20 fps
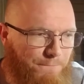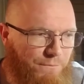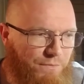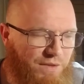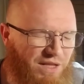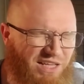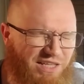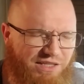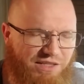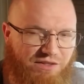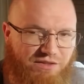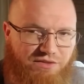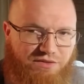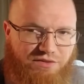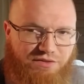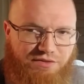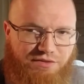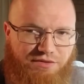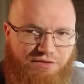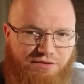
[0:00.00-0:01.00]
in
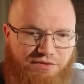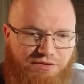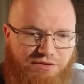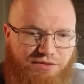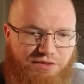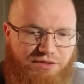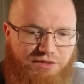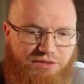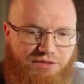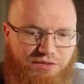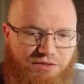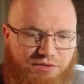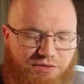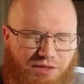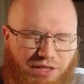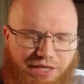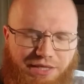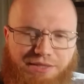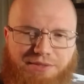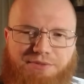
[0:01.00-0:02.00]

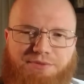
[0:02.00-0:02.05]
like